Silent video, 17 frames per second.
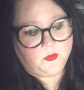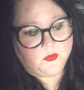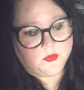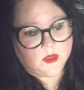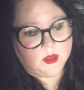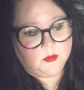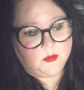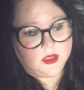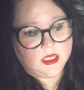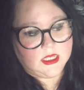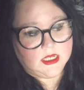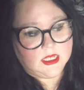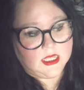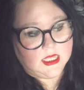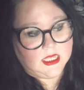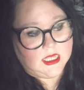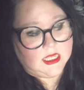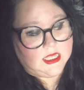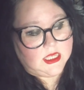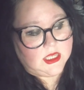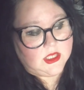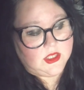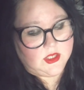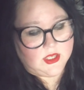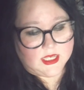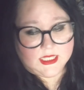But you
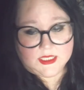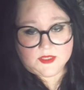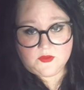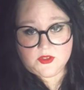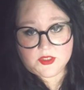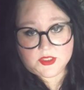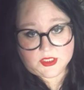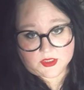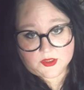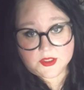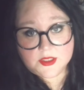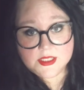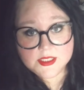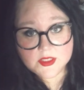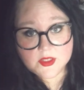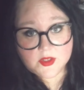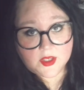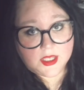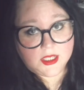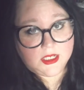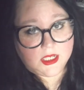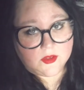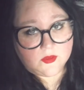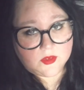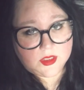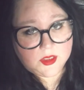guys, if you stuck around this long, I
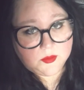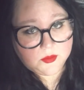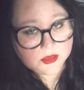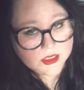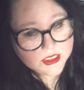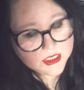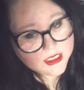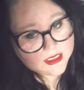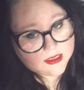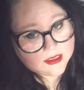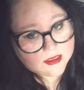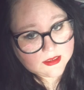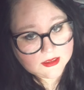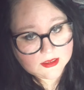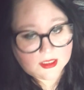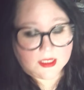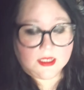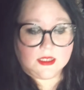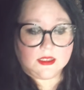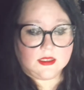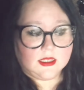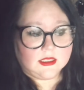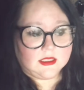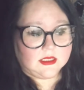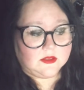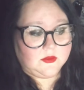definitely appreciate it. I
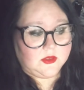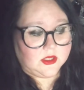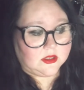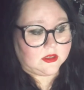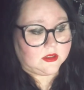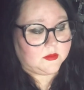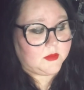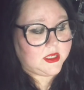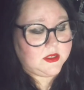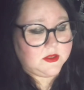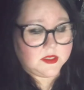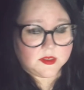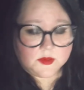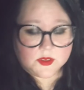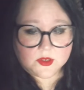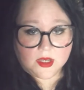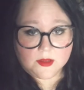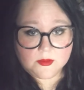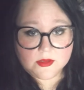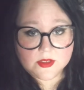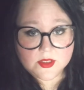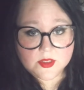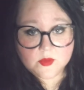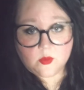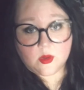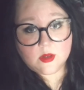love y'all, my new subscribers.
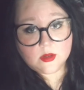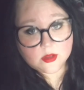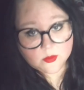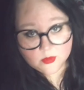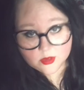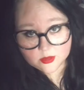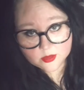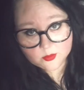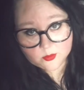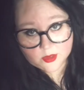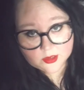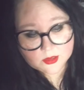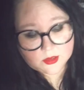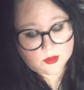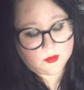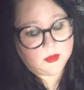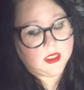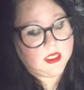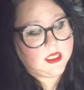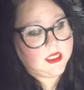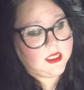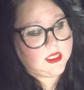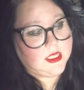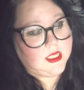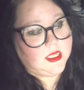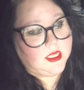Welcome, welcome, welcome.
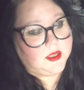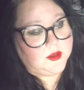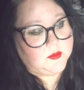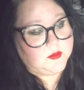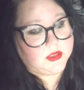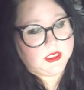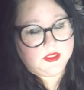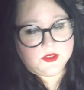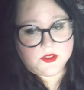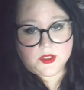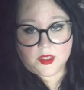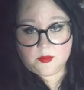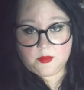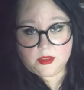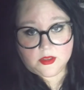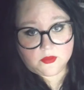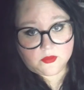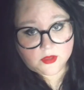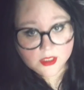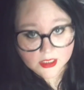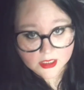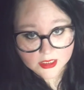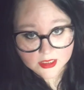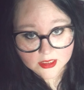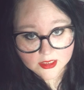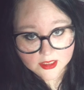Please do not be
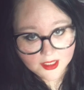afraid.